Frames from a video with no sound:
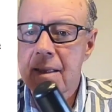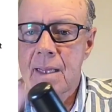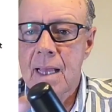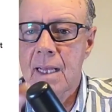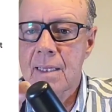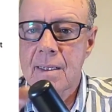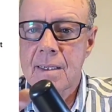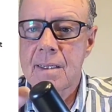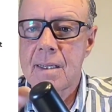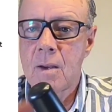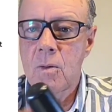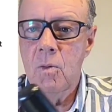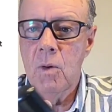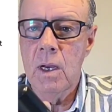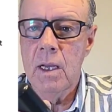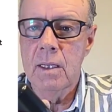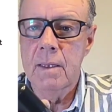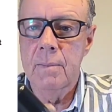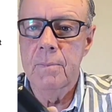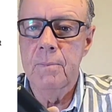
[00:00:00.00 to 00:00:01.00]
that's the
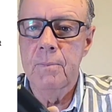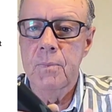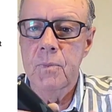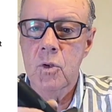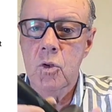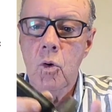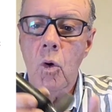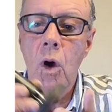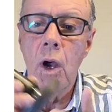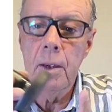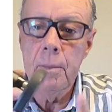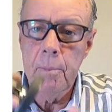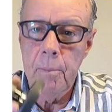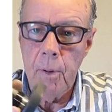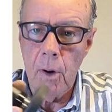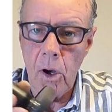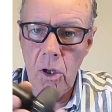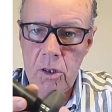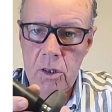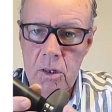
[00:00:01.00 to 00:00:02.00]
one. So I
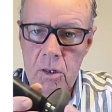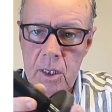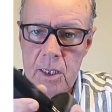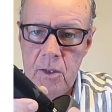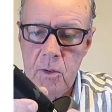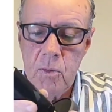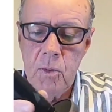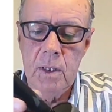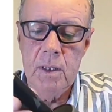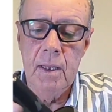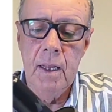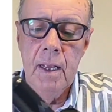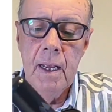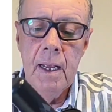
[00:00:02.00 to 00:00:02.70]
bought this one.